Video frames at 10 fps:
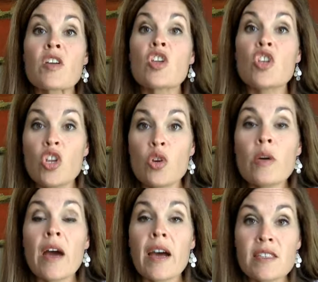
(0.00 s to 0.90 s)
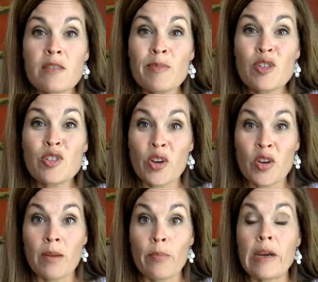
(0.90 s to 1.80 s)
New customers are
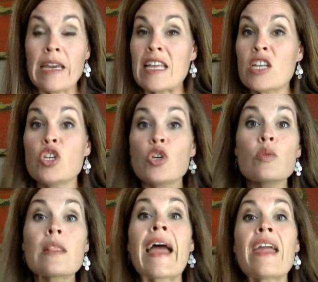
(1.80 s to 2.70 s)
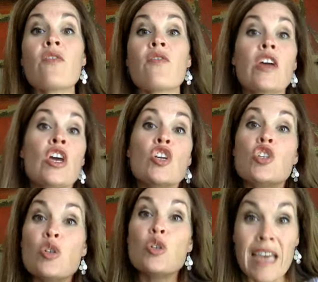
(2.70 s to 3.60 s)
going to bring in new life,
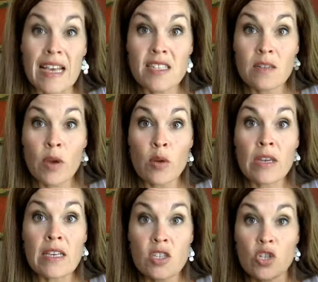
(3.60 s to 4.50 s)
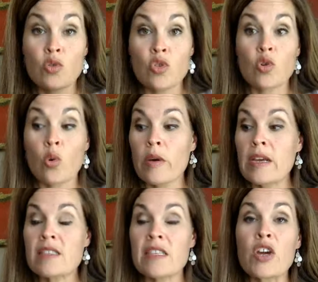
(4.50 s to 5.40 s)
new testimonies, new
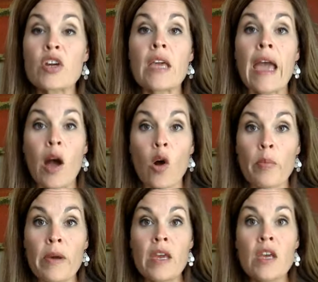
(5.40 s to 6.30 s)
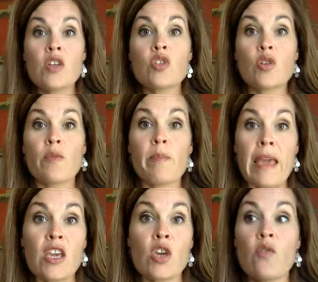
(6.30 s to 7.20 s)
stories. They're going to help to
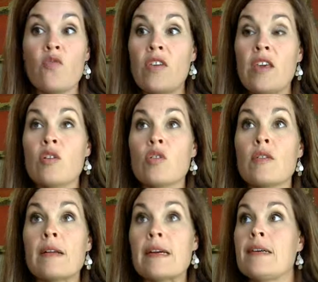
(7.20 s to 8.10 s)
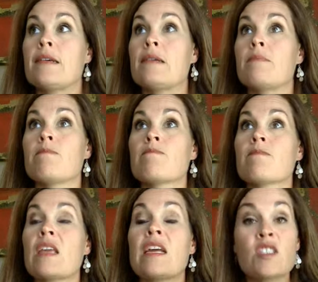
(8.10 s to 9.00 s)
make you feel um,
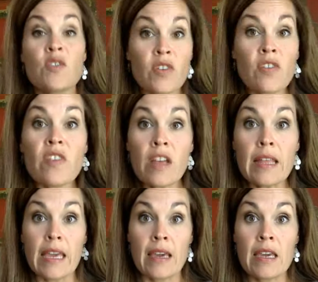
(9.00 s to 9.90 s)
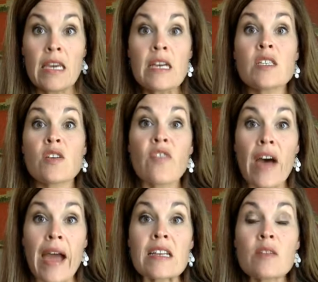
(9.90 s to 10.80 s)
it's fulfilling to
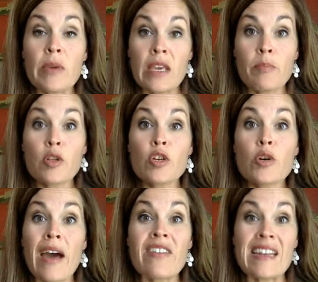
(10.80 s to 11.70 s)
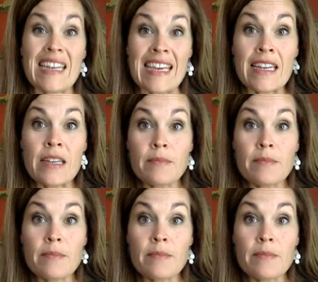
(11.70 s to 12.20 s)
find people who have a need